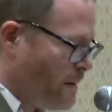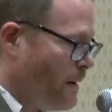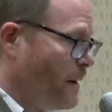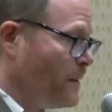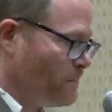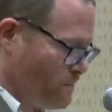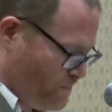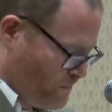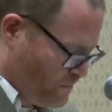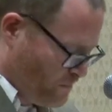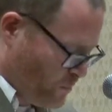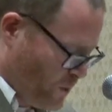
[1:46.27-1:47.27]
Um,
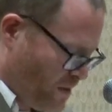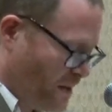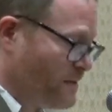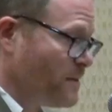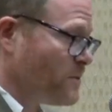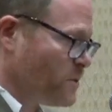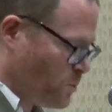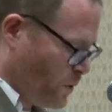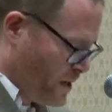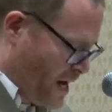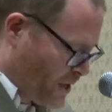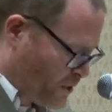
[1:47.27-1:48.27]
we think that there's
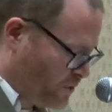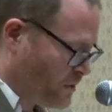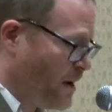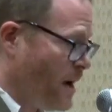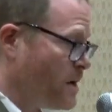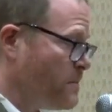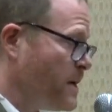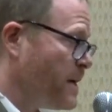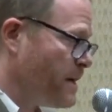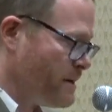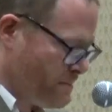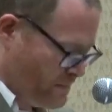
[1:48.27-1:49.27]
one national
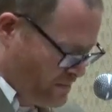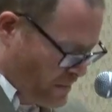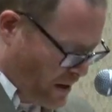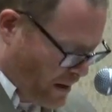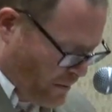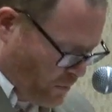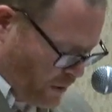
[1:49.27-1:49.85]
economy and uh,